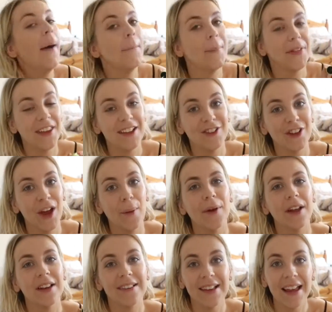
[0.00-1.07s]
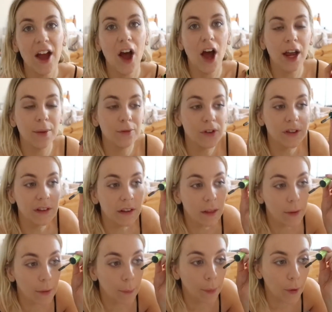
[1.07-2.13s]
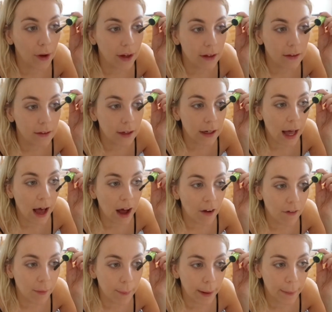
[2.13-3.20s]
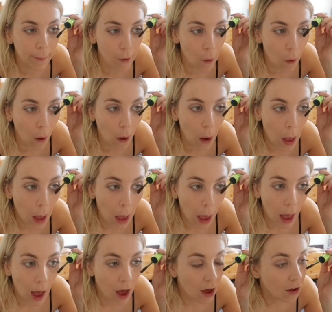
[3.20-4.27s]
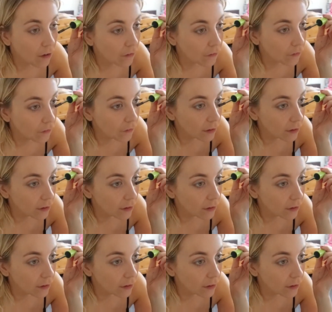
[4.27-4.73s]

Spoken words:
But this year we're going to stay at home just so that the boys can have a bit more of